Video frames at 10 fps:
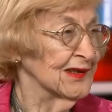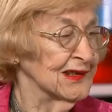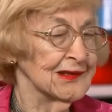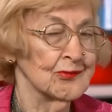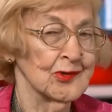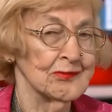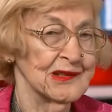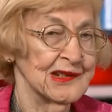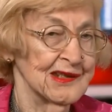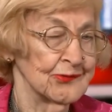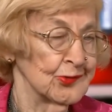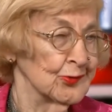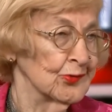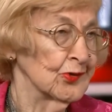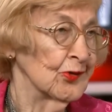Well, it will be at
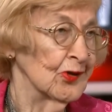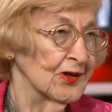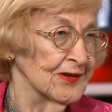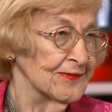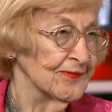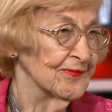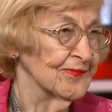Tudor Hall,